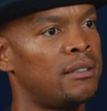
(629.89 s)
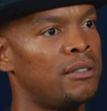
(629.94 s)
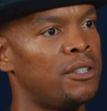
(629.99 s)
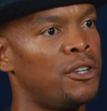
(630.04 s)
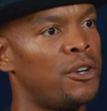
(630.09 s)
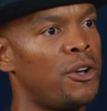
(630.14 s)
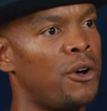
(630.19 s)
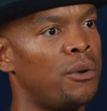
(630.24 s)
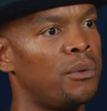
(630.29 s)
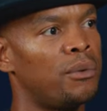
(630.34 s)

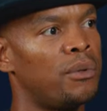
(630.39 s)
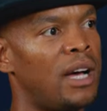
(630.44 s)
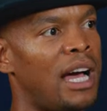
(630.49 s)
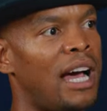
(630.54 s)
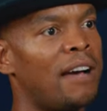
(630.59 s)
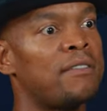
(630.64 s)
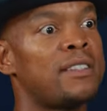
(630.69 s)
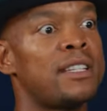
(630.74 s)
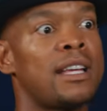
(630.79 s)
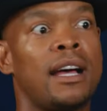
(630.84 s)
you know,
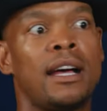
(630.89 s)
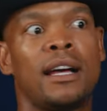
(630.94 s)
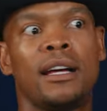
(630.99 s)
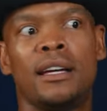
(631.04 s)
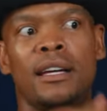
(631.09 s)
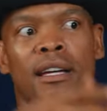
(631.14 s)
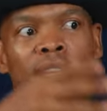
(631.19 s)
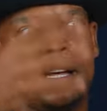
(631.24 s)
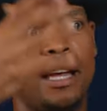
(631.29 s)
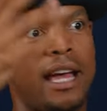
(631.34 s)
after
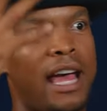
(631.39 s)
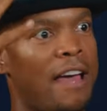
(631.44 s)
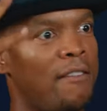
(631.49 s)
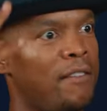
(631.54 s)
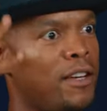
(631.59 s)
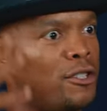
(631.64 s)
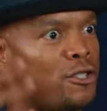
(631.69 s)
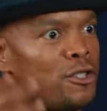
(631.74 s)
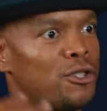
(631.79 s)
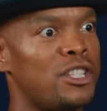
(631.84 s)

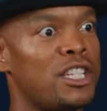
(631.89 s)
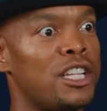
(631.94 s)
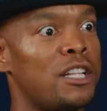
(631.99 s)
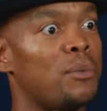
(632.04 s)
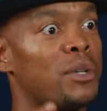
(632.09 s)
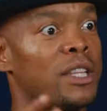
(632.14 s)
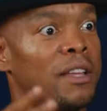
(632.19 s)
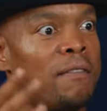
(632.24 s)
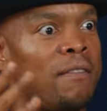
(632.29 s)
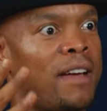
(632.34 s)
having to deal
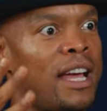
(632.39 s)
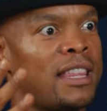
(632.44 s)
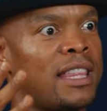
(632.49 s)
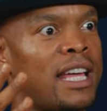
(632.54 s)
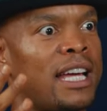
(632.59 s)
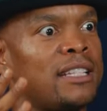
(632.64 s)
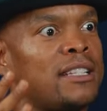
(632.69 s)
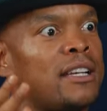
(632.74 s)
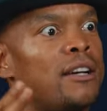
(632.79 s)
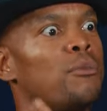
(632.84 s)
with the fact
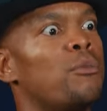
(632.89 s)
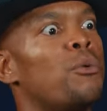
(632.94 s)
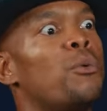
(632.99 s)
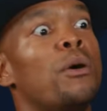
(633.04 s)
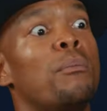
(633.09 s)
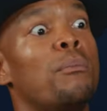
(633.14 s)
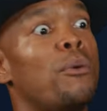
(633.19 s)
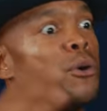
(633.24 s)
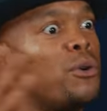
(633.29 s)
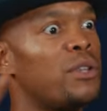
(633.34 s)
that we
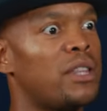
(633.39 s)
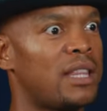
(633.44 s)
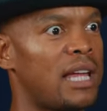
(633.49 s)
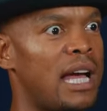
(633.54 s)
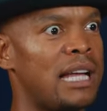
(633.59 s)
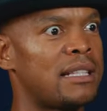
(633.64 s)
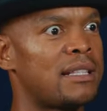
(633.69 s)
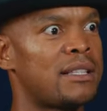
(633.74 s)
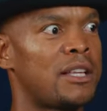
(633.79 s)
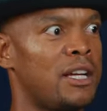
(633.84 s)
were both
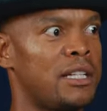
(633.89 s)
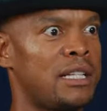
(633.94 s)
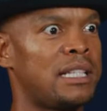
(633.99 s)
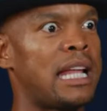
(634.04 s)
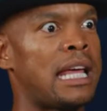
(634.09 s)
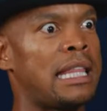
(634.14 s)
uncertain,